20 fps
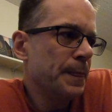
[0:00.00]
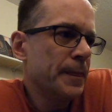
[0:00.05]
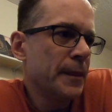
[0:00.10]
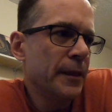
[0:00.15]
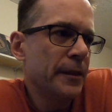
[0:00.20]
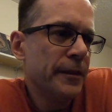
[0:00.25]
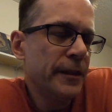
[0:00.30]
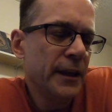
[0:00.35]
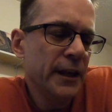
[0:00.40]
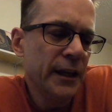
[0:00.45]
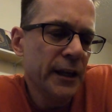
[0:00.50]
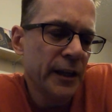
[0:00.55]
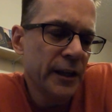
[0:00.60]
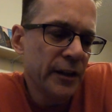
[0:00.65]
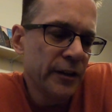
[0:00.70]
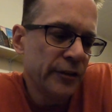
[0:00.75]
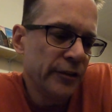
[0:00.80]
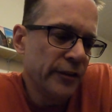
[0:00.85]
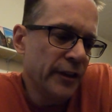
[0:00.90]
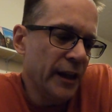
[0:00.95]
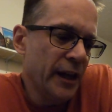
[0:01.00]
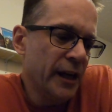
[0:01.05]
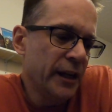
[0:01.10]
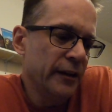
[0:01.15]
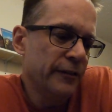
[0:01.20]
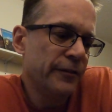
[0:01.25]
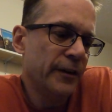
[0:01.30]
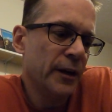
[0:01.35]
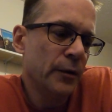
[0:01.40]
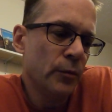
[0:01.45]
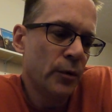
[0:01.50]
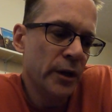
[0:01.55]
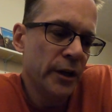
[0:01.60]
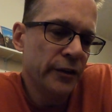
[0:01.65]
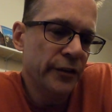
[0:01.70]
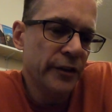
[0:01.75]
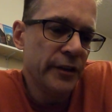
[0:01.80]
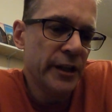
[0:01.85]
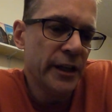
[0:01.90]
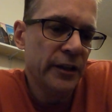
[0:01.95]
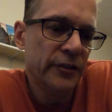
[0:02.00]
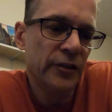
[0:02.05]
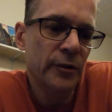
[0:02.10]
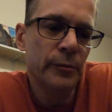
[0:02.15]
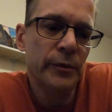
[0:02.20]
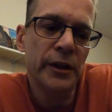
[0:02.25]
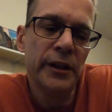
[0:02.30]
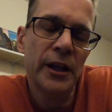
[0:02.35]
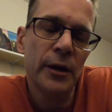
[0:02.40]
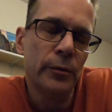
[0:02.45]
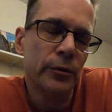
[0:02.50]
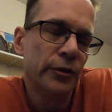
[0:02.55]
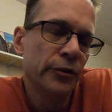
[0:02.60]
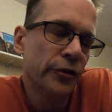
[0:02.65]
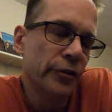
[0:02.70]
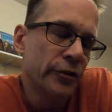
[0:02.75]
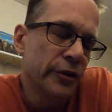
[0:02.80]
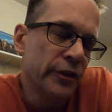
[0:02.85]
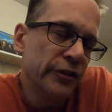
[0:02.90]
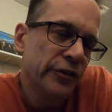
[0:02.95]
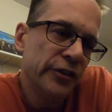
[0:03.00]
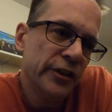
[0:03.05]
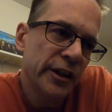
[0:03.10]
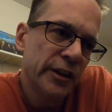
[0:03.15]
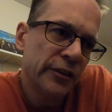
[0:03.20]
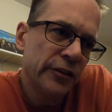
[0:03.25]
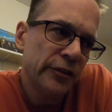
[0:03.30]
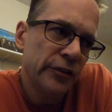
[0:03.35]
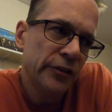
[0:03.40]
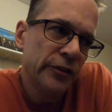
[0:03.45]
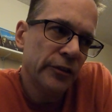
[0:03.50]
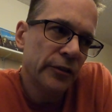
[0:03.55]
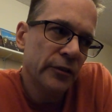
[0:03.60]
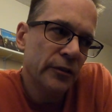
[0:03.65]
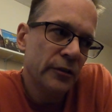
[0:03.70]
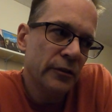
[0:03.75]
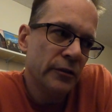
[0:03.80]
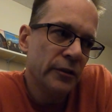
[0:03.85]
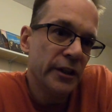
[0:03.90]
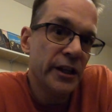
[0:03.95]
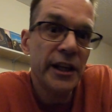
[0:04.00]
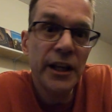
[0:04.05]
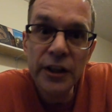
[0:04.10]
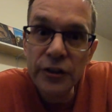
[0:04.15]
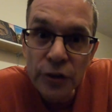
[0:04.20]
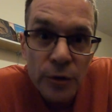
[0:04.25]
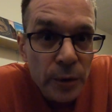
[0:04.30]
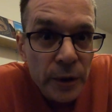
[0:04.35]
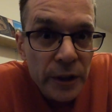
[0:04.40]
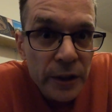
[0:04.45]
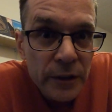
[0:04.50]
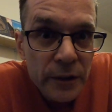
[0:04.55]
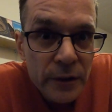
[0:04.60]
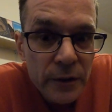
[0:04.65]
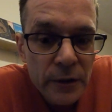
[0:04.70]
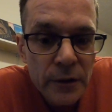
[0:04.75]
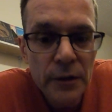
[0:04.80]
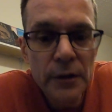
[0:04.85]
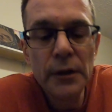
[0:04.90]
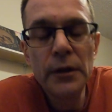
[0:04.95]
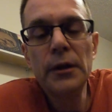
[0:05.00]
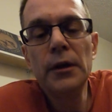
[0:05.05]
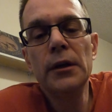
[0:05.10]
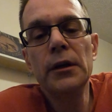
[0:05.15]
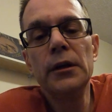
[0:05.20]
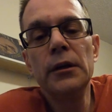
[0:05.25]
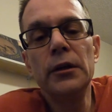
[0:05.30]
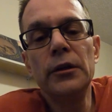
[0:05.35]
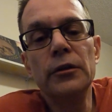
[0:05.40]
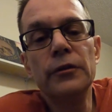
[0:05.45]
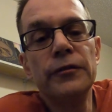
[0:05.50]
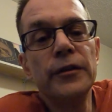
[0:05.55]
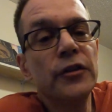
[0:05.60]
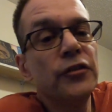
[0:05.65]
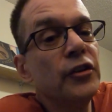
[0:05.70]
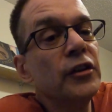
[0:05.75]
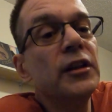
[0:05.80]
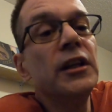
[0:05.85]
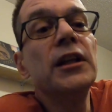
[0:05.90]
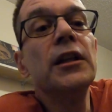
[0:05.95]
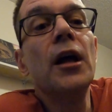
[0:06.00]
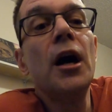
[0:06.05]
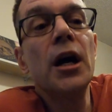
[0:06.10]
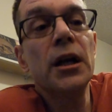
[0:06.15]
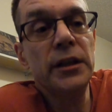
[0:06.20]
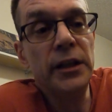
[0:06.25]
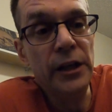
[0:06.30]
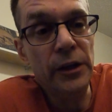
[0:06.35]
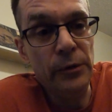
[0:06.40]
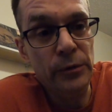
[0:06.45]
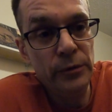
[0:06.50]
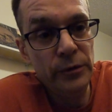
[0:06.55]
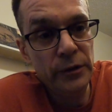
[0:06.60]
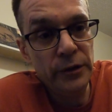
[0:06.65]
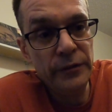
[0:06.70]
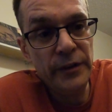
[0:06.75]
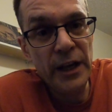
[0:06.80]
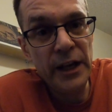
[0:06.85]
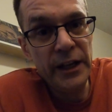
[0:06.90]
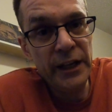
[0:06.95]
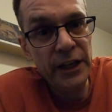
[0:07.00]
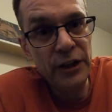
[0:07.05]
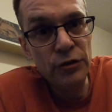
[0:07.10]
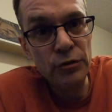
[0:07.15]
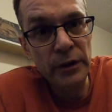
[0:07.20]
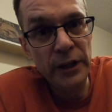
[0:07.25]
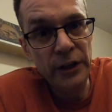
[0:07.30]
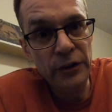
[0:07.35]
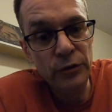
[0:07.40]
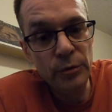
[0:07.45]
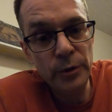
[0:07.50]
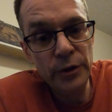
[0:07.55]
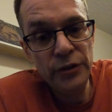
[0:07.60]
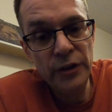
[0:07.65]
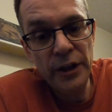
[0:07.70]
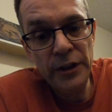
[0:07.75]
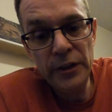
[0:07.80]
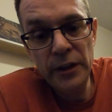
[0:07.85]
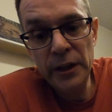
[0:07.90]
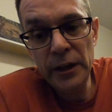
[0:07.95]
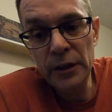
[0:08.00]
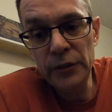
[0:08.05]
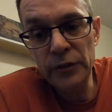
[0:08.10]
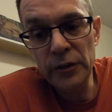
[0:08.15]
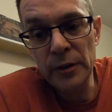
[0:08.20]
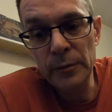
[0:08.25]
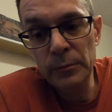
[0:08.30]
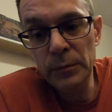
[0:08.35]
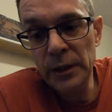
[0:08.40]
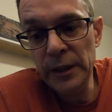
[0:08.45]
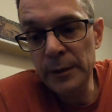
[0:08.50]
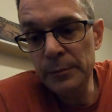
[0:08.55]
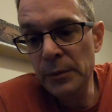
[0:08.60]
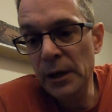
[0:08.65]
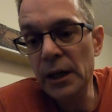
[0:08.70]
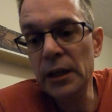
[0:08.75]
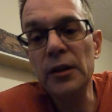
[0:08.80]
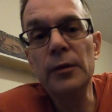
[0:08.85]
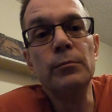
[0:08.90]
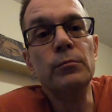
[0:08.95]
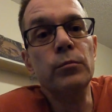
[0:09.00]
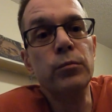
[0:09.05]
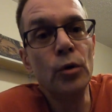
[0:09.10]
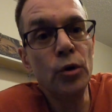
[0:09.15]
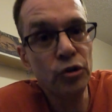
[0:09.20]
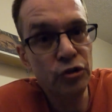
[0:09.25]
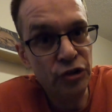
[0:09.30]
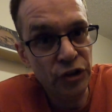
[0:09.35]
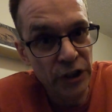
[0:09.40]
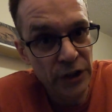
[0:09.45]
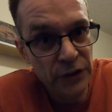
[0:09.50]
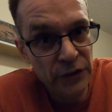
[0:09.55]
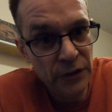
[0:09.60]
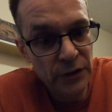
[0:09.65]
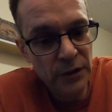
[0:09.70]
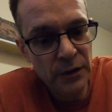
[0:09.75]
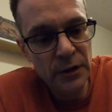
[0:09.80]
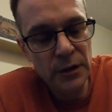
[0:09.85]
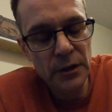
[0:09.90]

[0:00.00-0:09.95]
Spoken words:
the thing is that if I wanted to date somebody that was 36, you can't do it. You're physically locked out of that age range, which I think is a complete pile of bullshit.